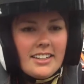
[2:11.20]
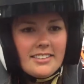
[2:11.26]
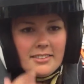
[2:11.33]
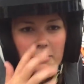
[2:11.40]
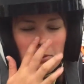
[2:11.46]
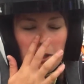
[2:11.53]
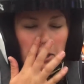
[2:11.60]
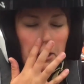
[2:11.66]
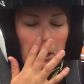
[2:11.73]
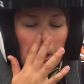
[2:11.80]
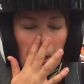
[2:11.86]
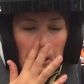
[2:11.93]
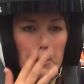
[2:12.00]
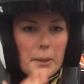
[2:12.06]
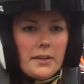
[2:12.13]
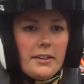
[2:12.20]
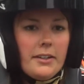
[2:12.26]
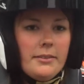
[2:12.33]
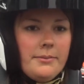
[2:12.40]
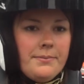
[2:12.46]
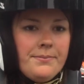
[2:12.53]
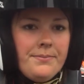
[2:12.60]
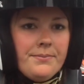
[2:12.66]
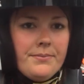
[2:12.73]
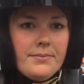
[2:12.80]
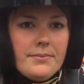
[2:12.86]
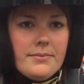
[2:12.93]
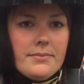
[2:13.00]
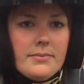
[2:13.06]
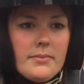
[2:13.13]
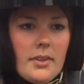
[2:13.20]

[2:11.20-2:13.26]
got some good. So good. gut reaction.